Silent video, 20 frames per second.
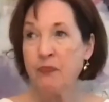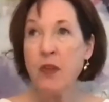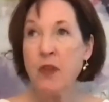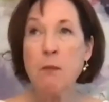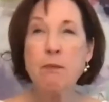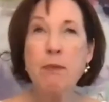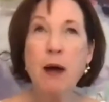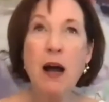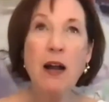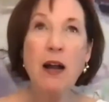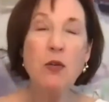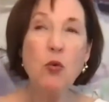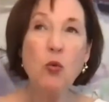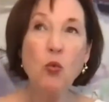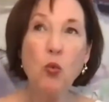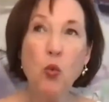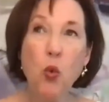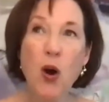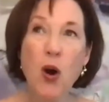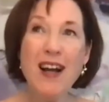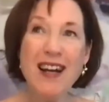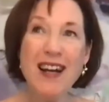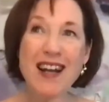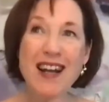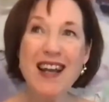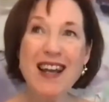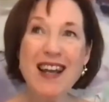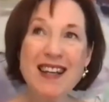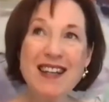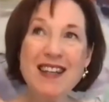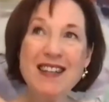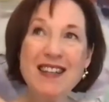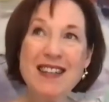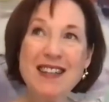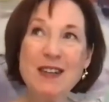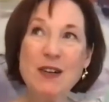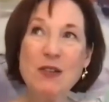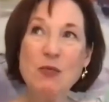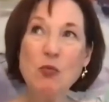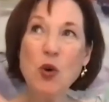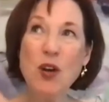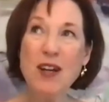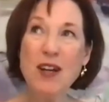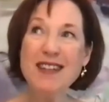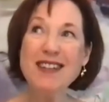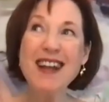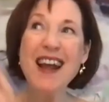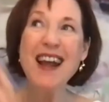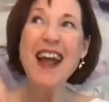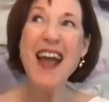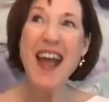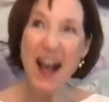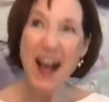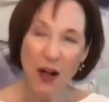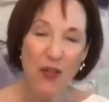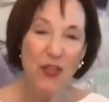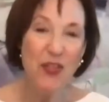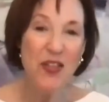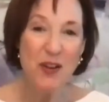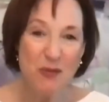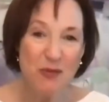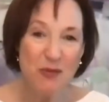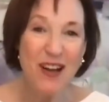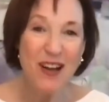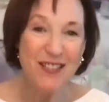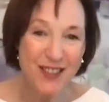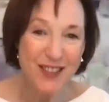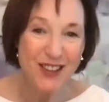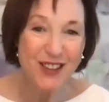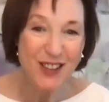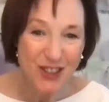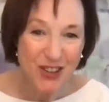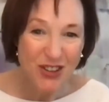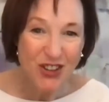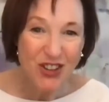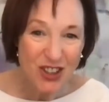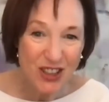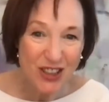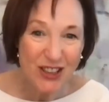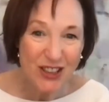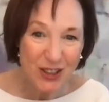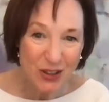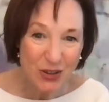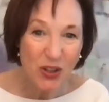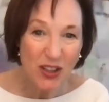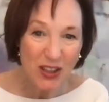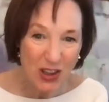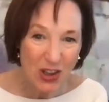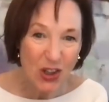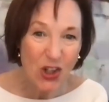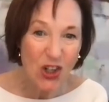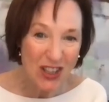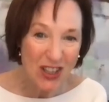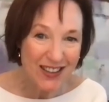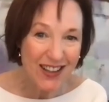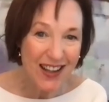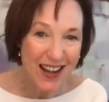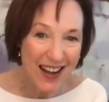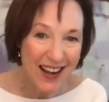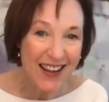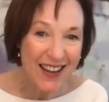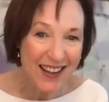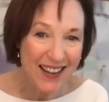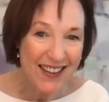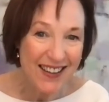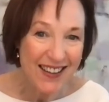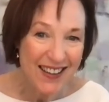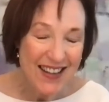but what is a healthy resolution to it look like?